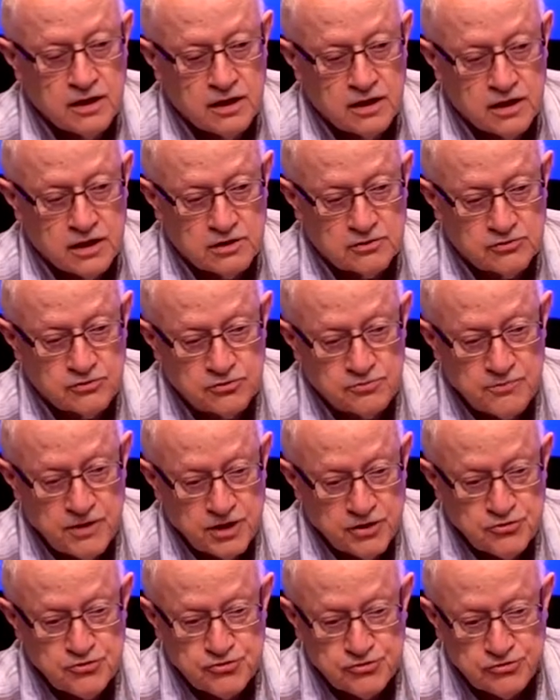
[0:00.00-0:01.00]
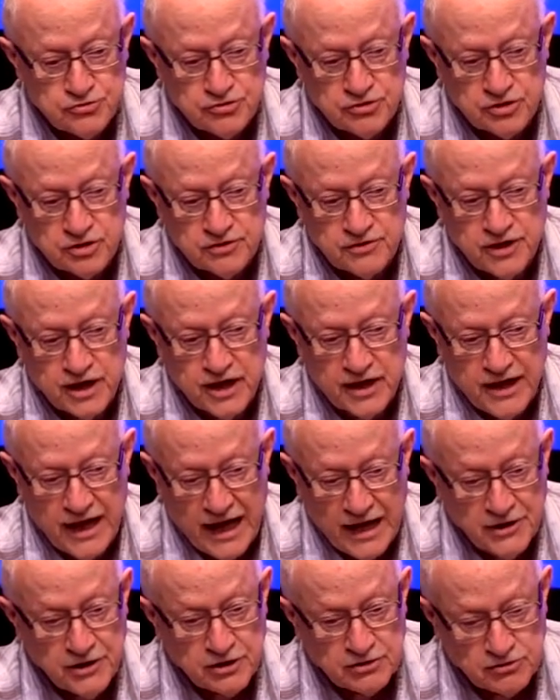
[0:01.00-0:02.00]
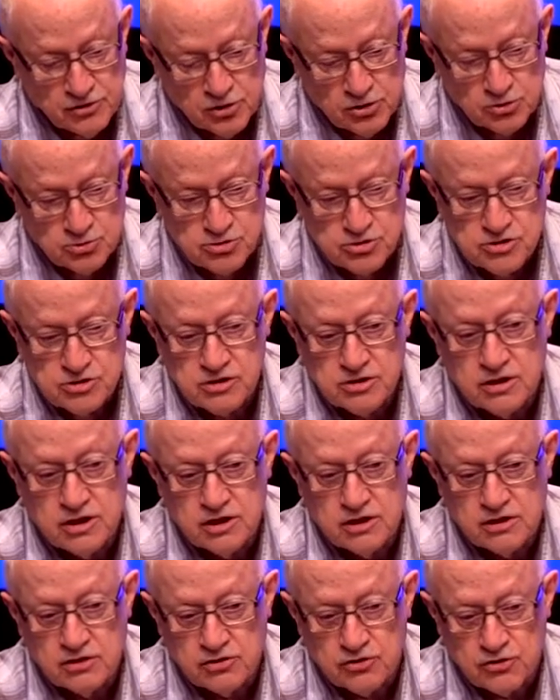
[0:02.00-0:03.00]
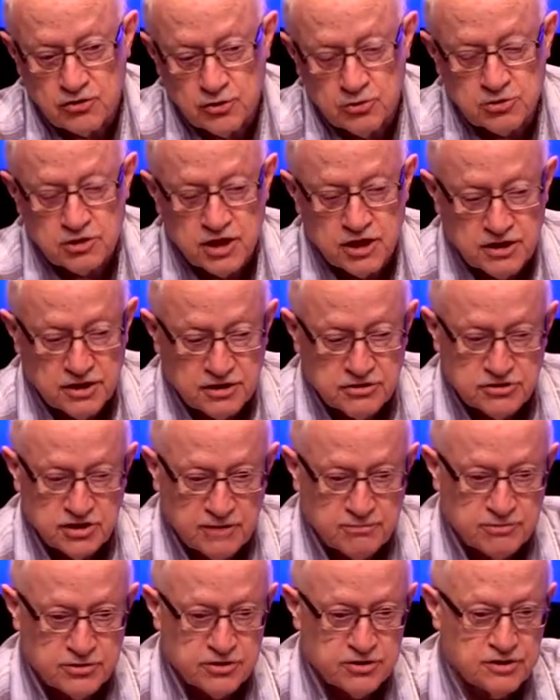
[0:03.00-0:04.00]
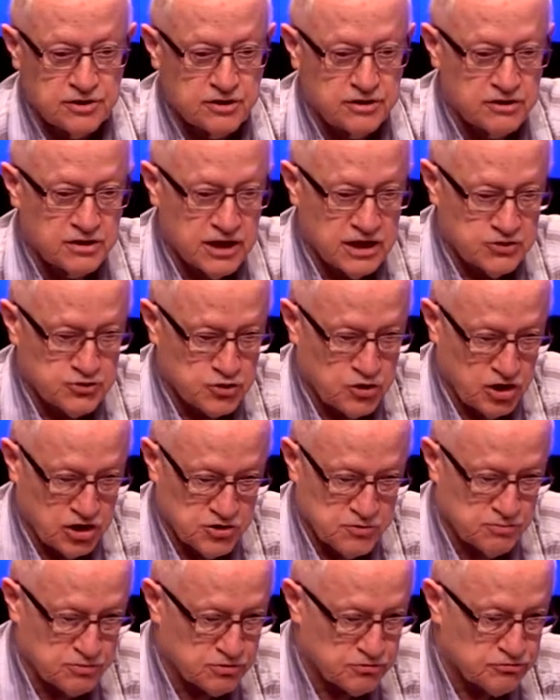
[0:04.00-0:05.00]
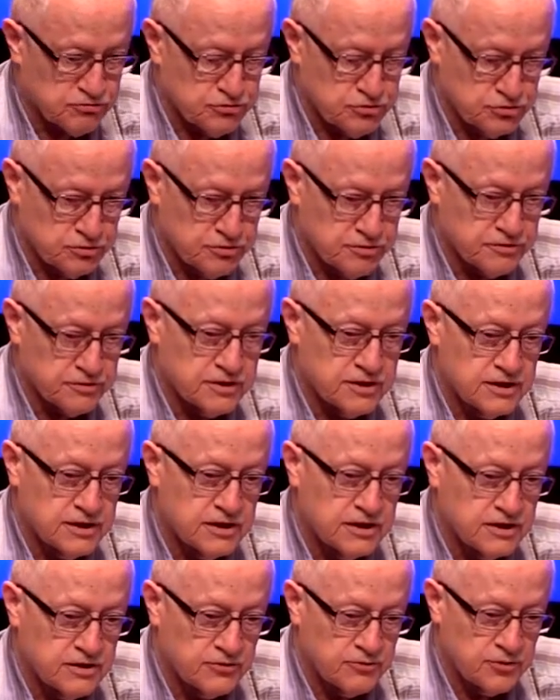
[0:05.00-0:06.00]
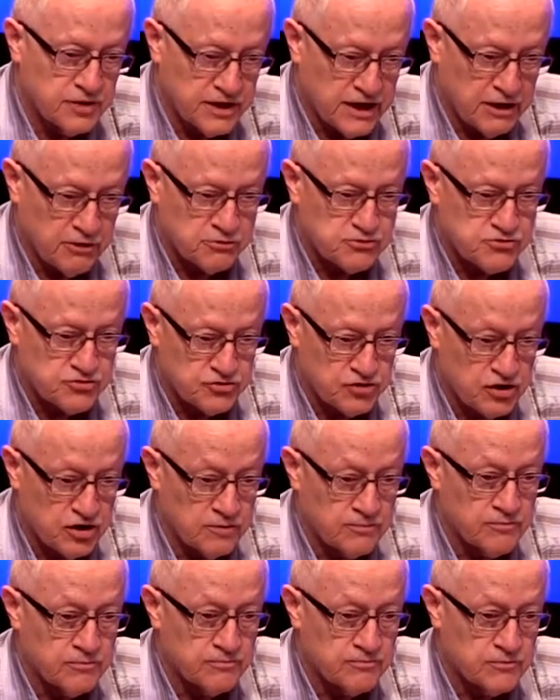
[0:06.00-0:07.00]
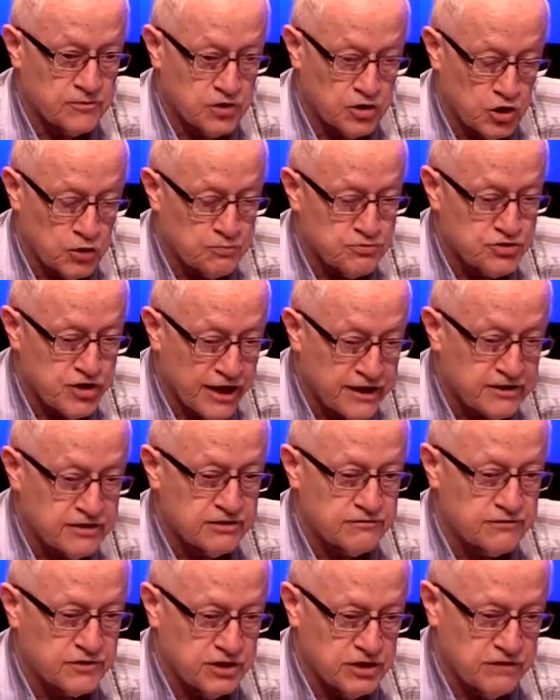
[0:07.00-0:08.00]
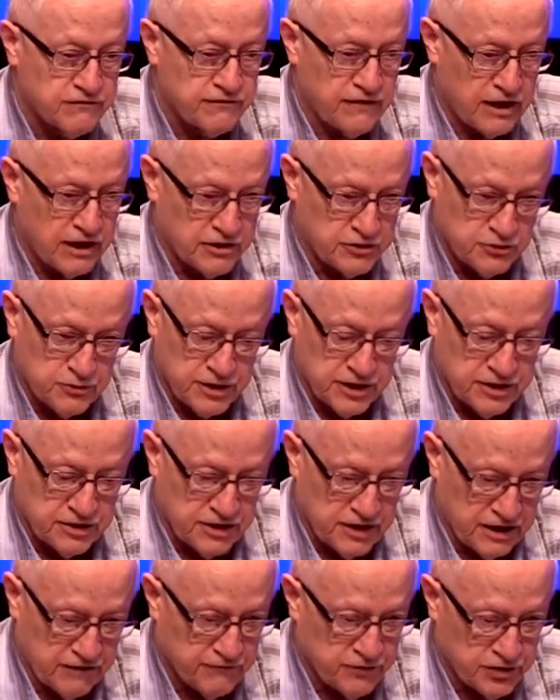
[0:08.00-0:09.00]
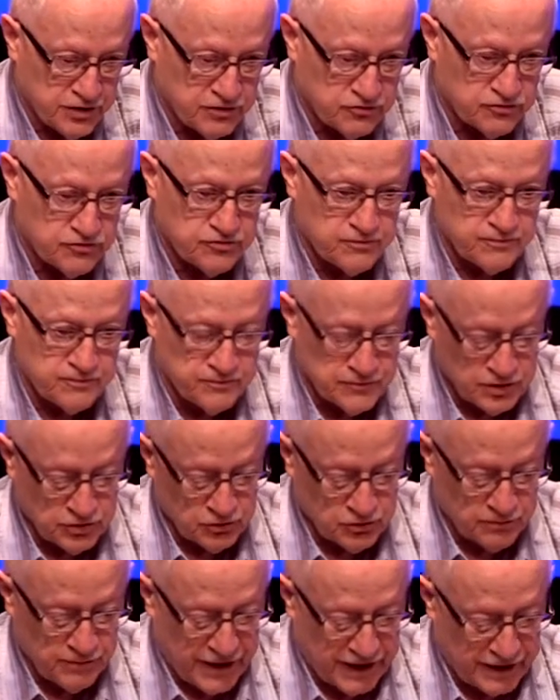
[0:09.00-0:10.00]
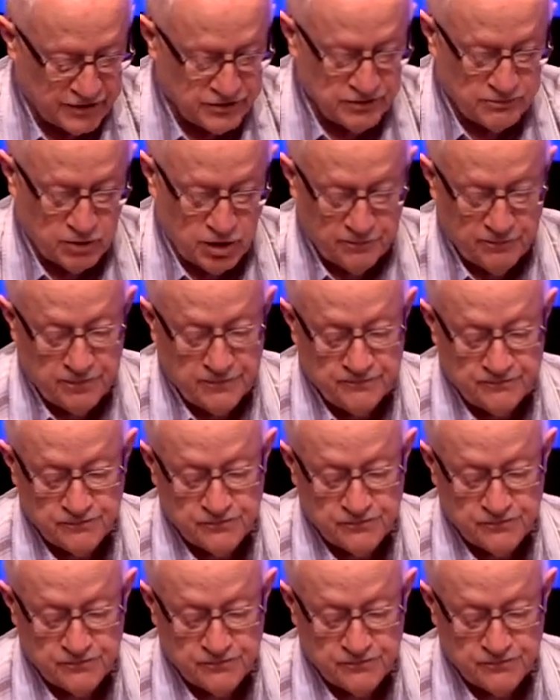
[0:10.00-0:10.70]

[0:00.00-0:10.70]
uh, to make sure that anecdotes don't get accepted as gospel truth without some objectively evaluated evidence to back them up.